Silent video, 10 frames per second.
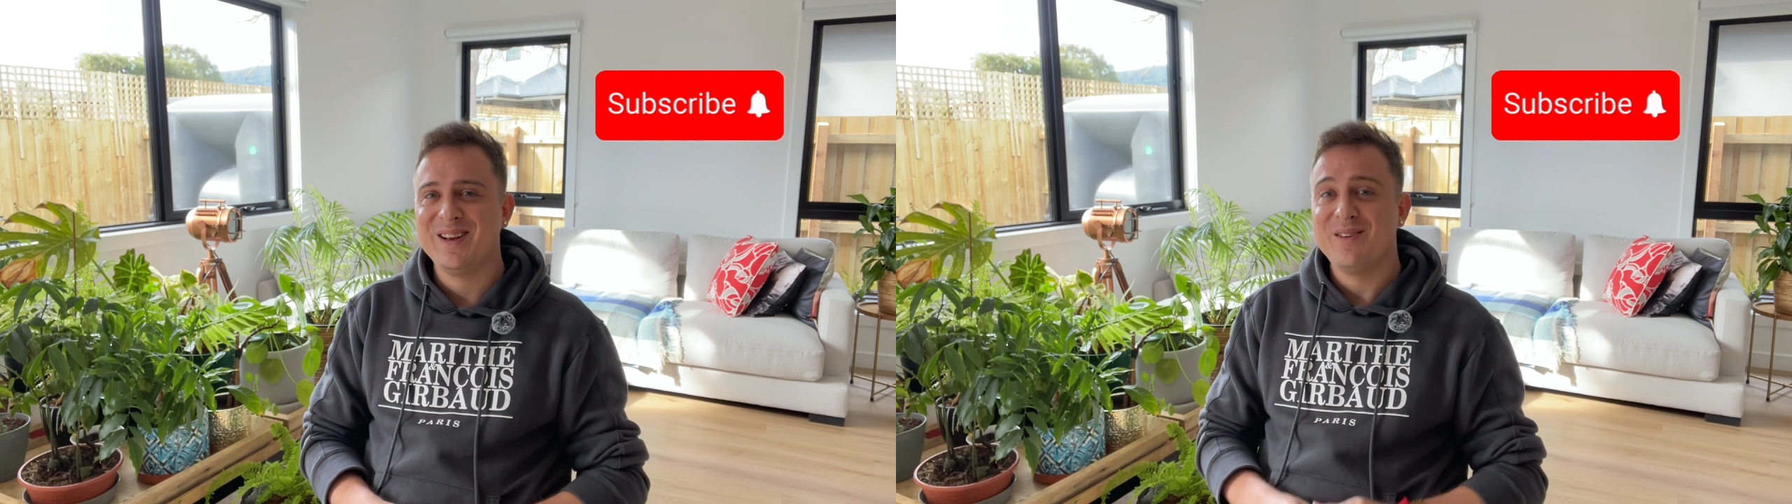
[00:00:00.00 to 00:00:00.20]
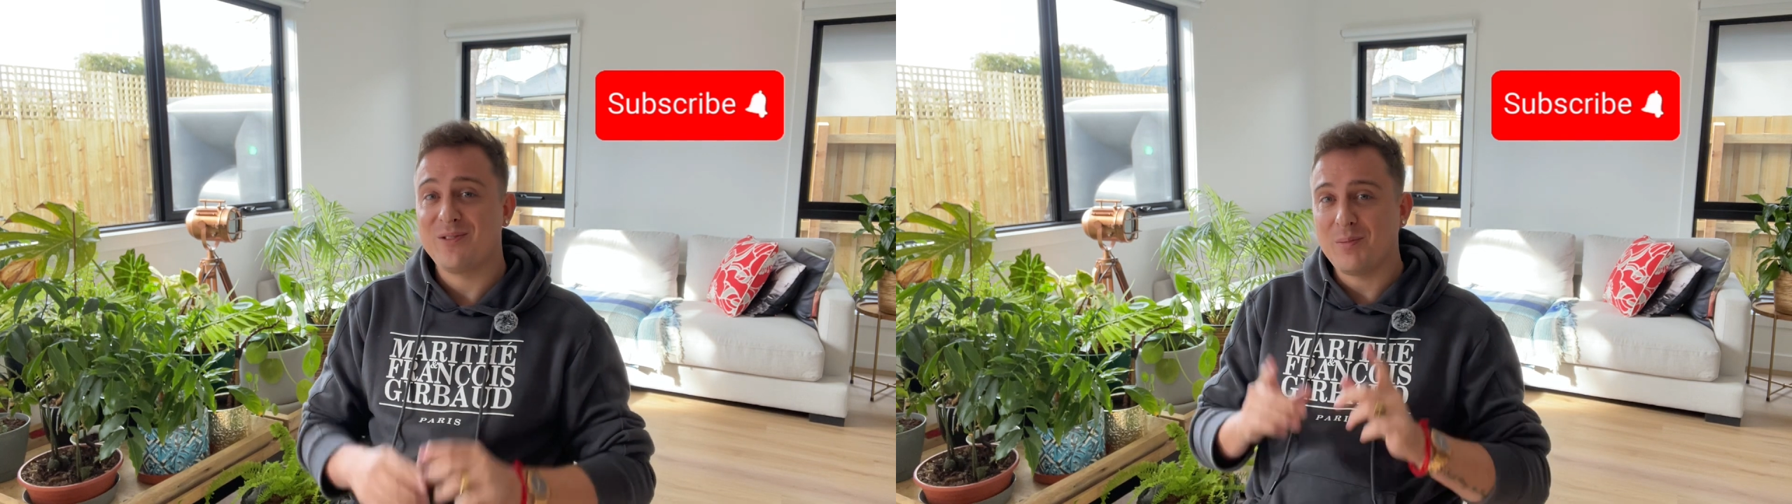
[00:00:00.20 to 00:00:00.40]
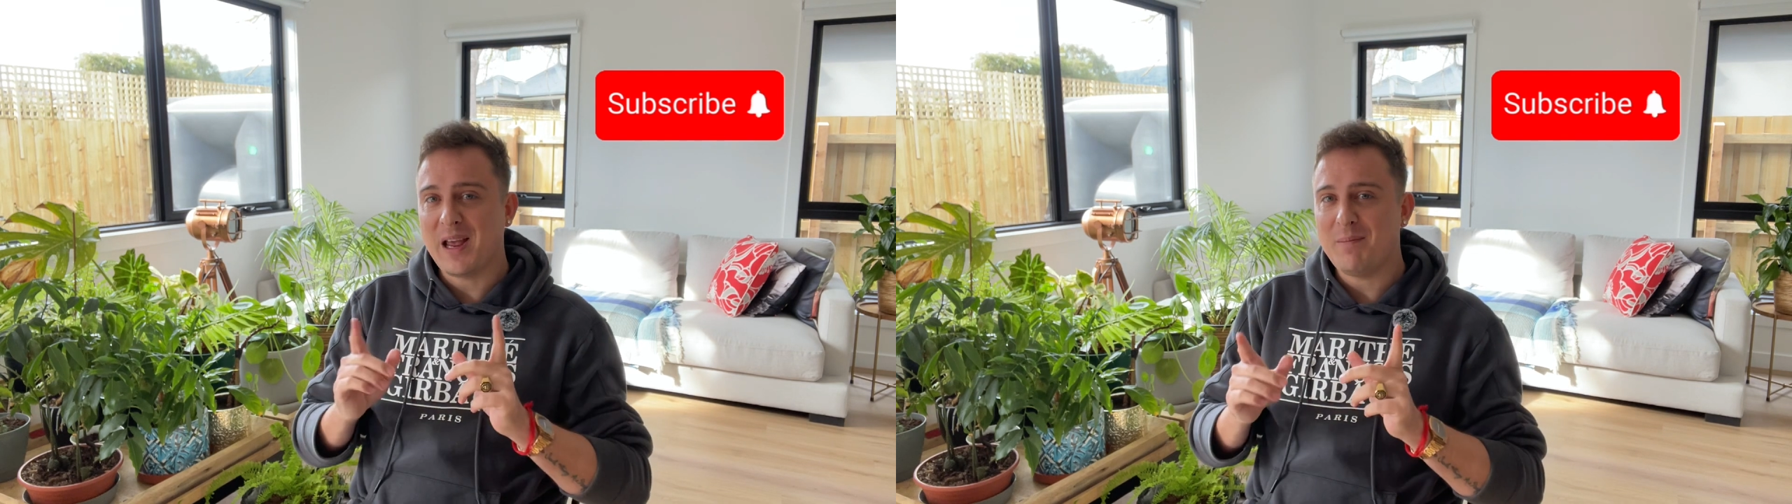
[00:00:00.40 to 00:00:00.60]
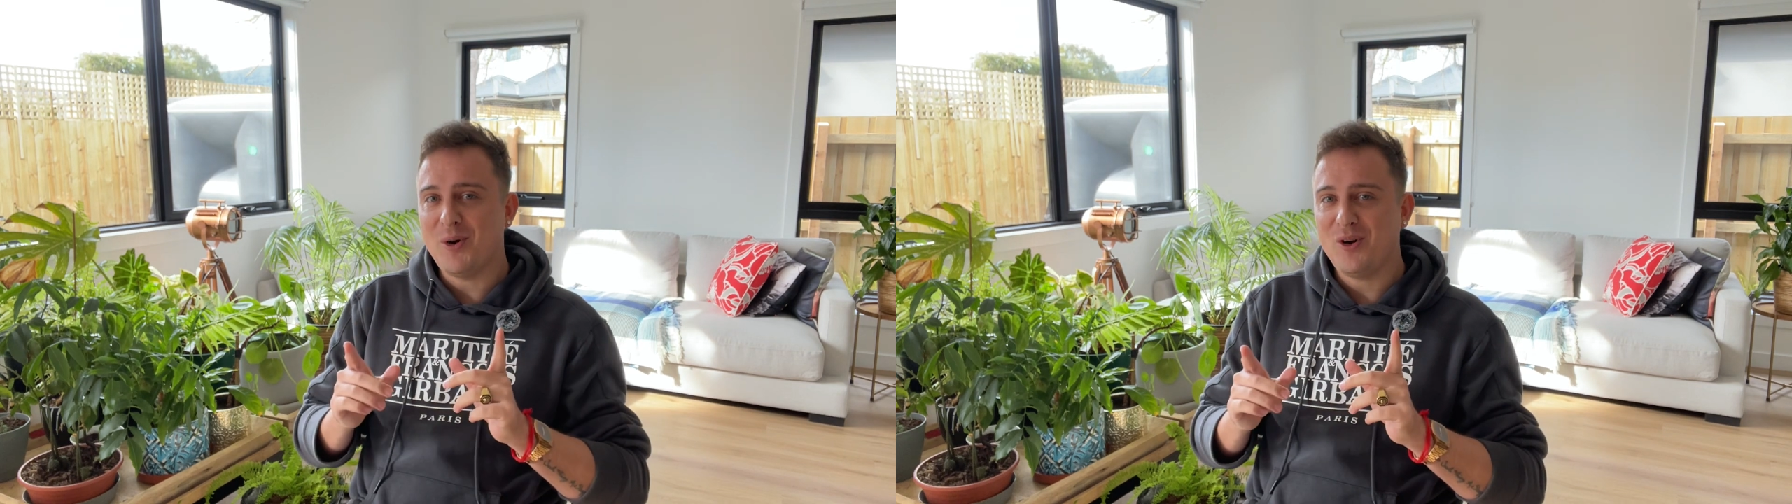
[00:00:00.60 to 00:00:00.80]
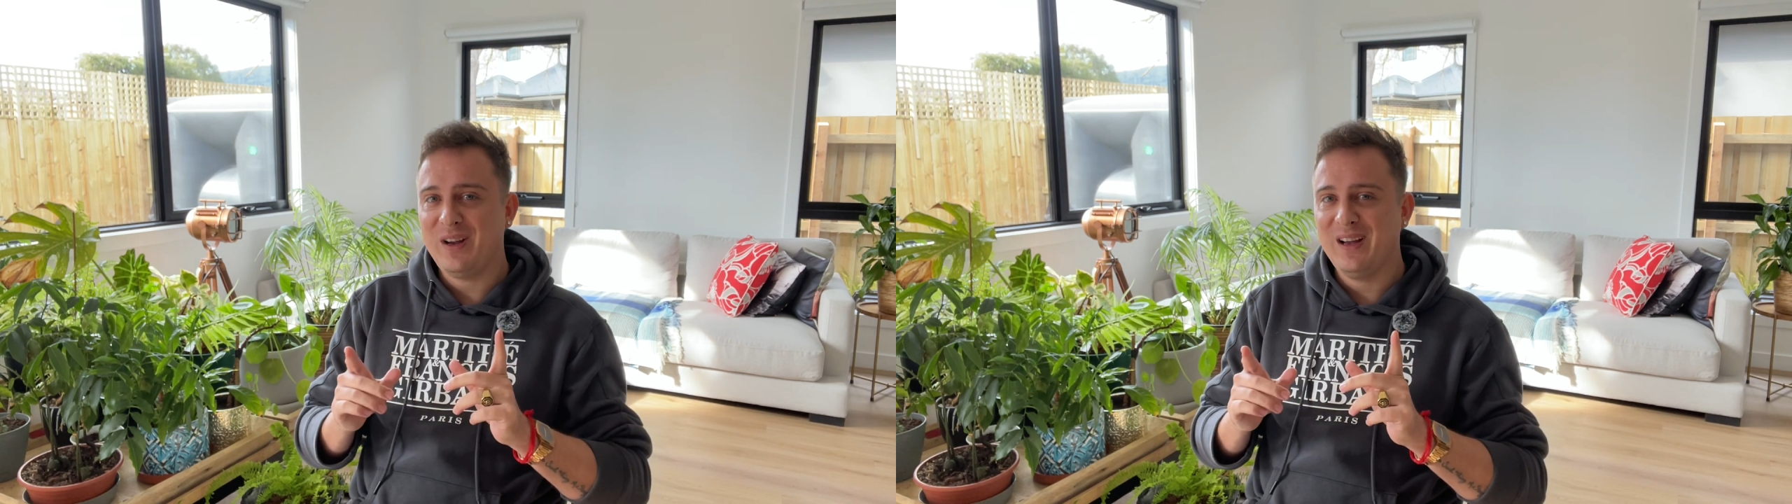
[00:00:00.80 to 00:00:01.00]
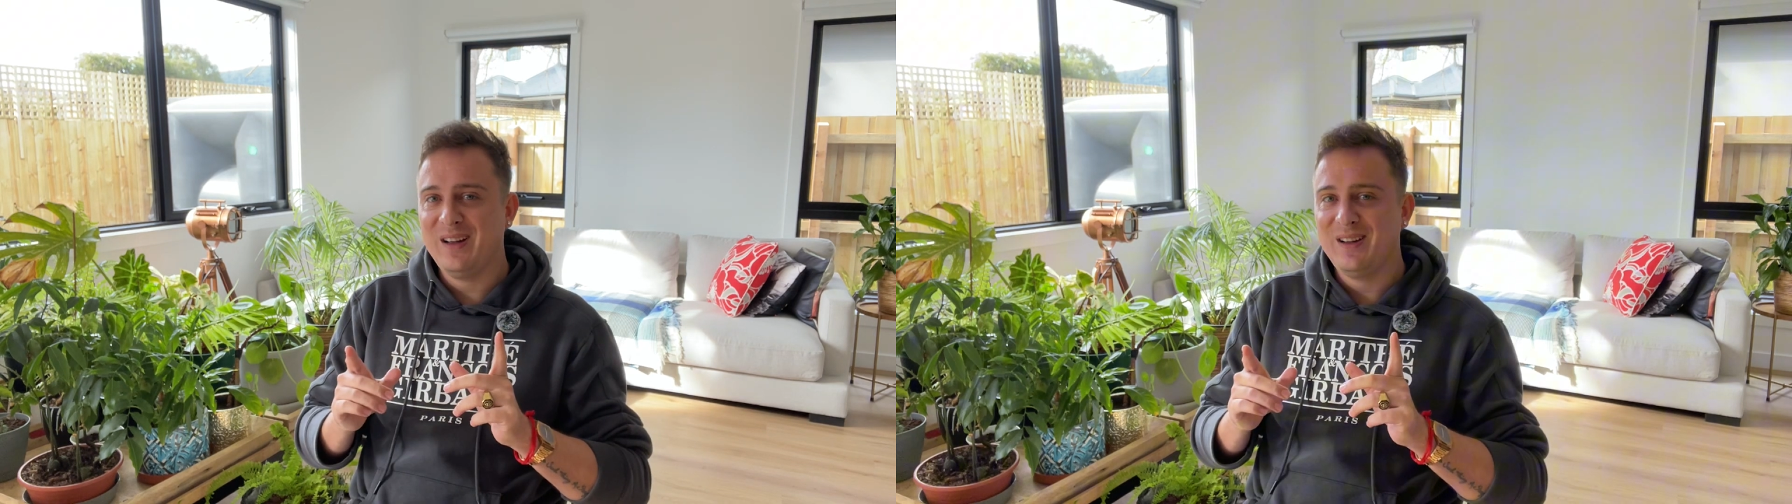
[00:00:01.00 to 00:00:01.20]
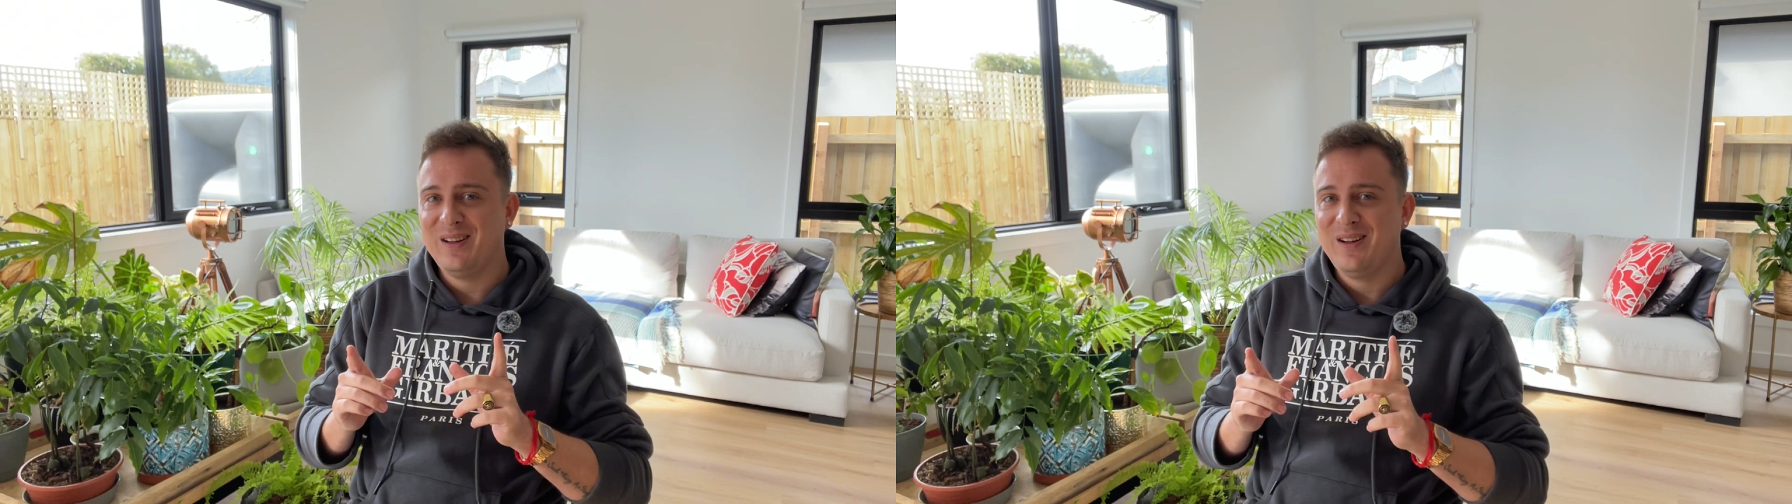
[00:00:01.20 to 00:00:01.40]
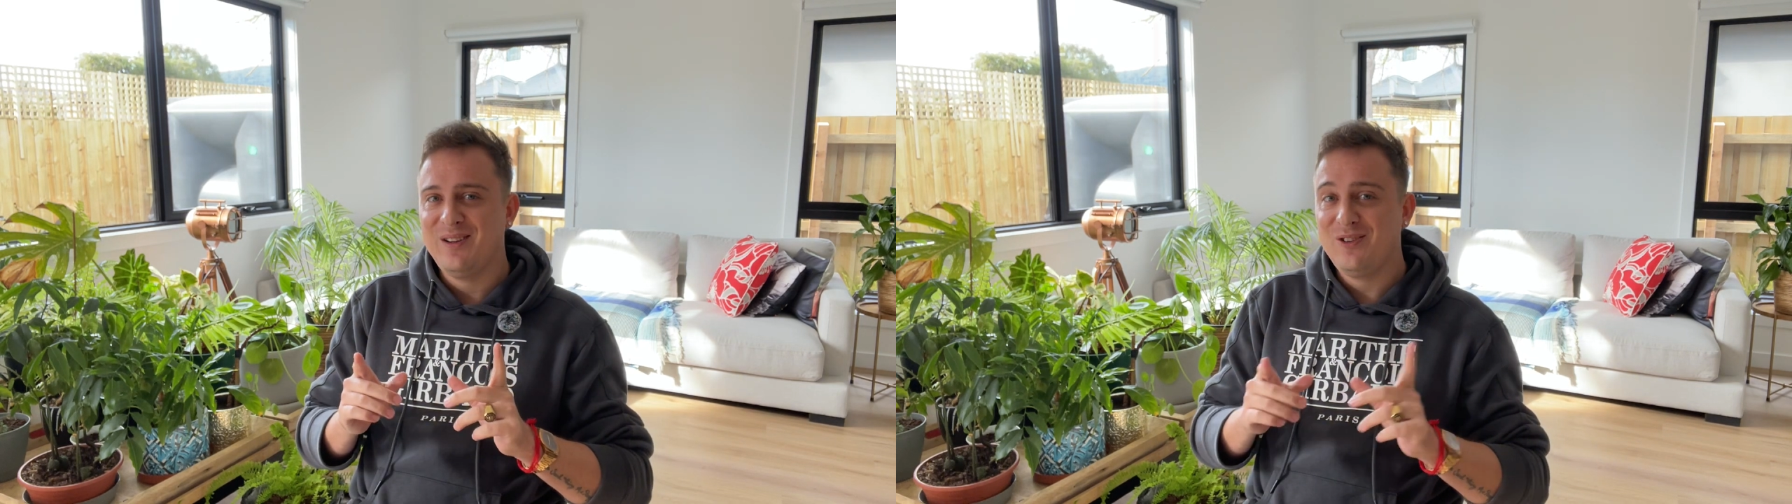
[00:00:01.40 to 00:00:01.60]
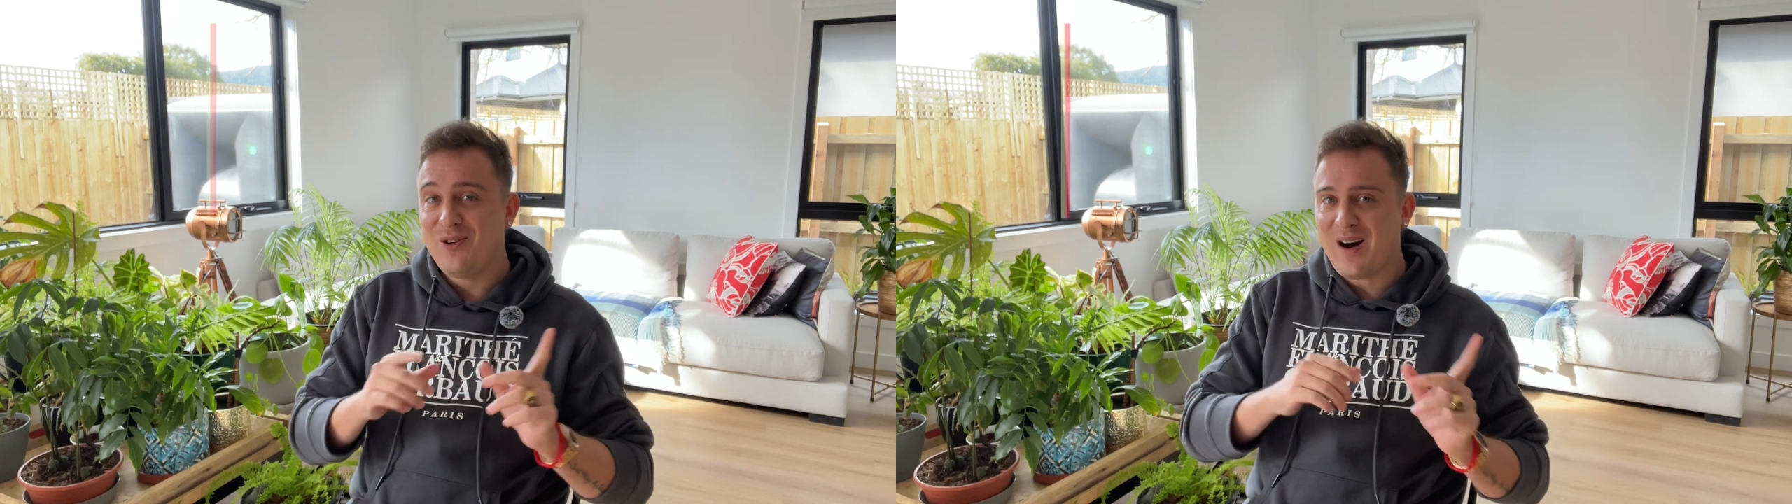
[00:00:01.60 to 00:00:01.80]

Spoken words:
From Cambodia to